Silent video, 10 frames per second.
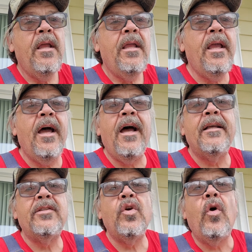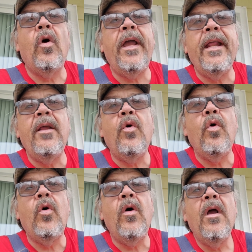Yeah, so
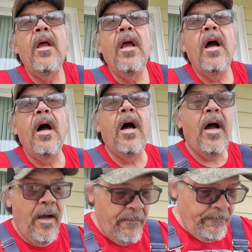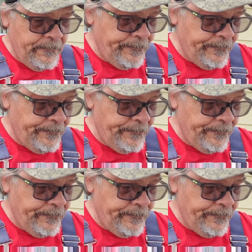anywho, um,